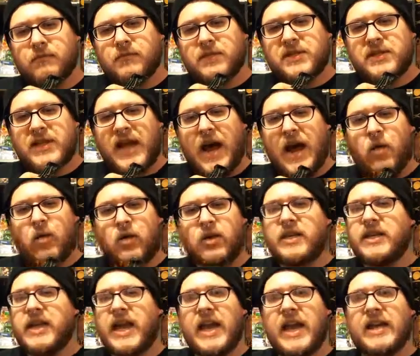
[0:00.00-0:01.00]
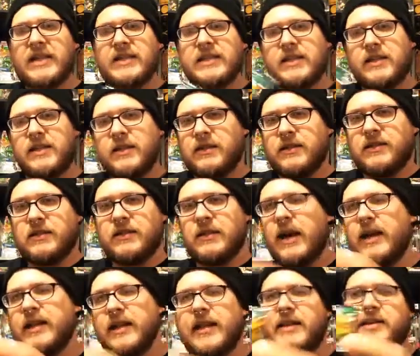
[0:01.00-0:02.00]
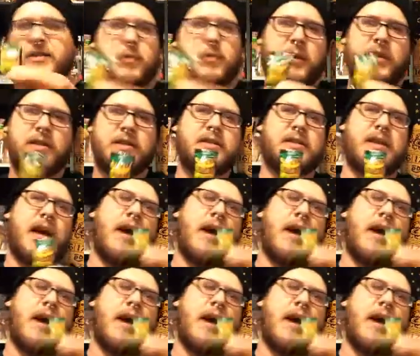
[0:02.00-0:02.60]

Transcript: sour candy. I like sweet and